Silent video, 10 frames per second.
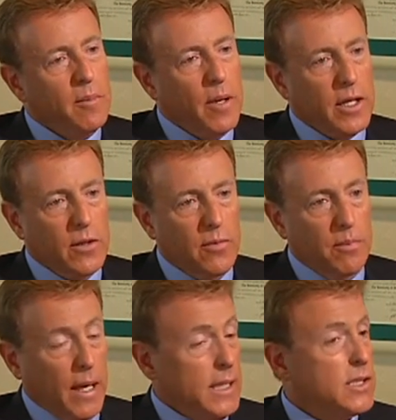but you
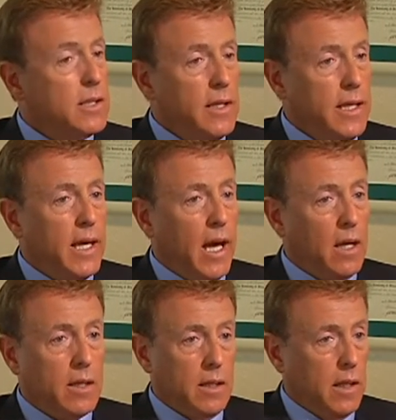basically
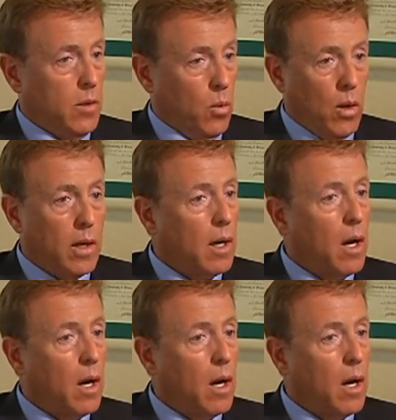calculate what are